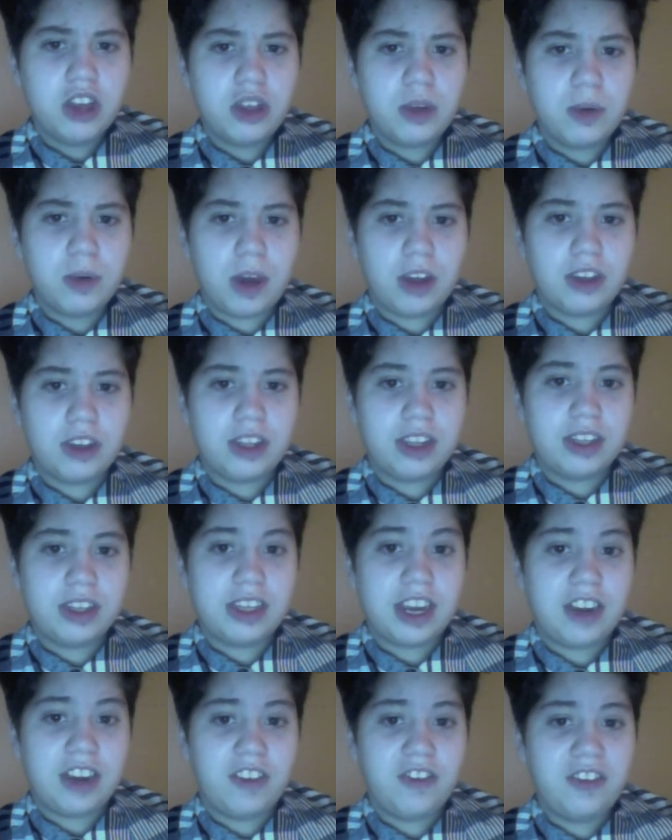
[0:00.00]
throughout the
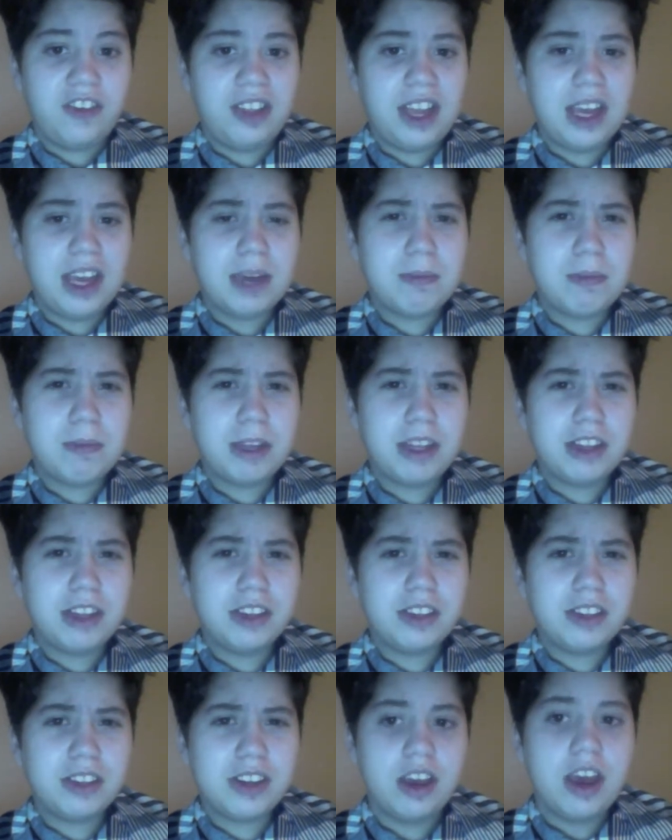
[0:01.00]
entire flick, but
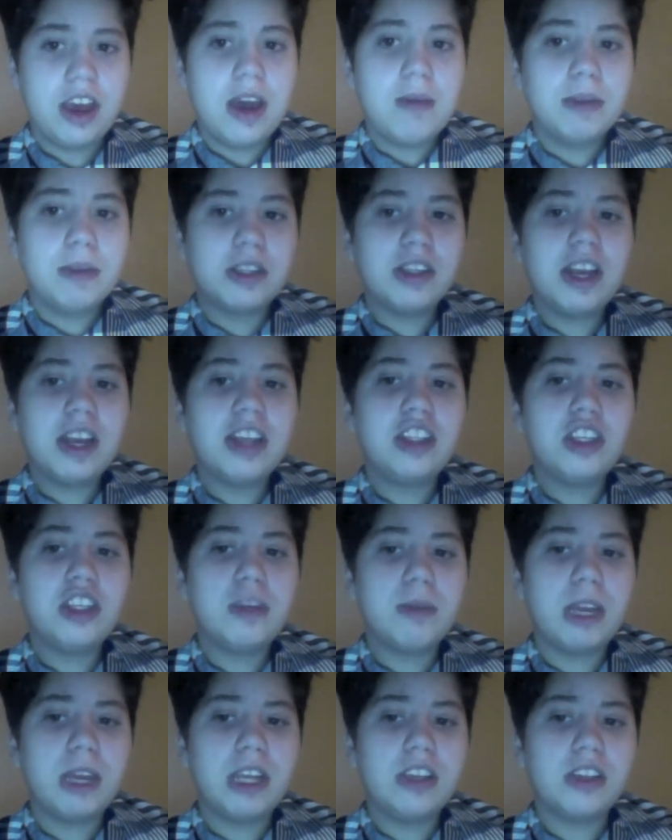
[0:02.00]
there's not there's not
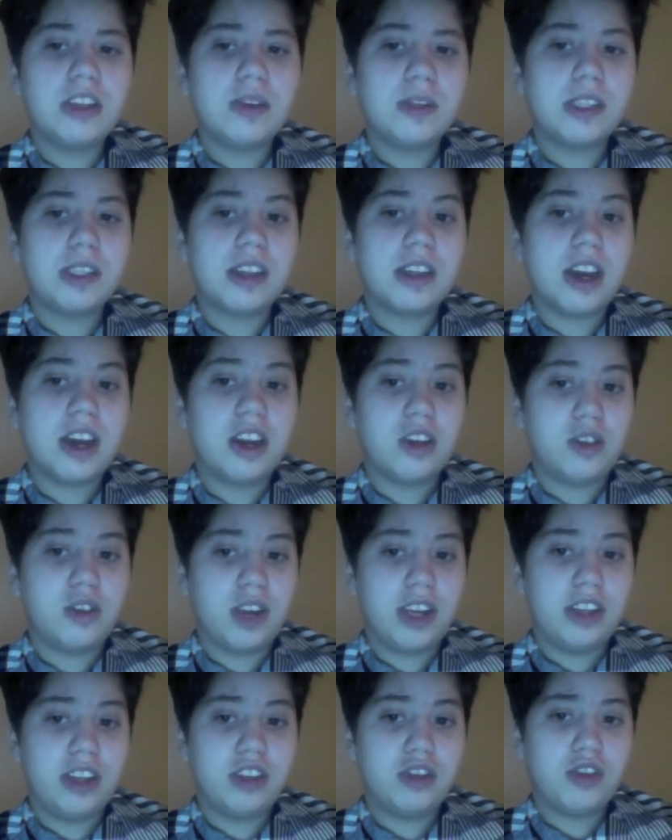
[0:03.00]
too many, so it's not a
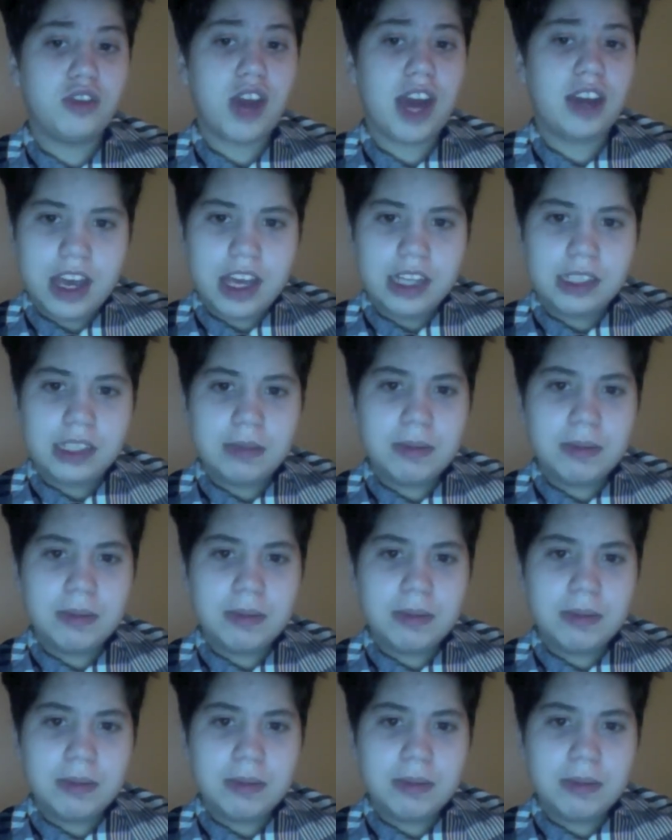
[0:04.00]
great distraction.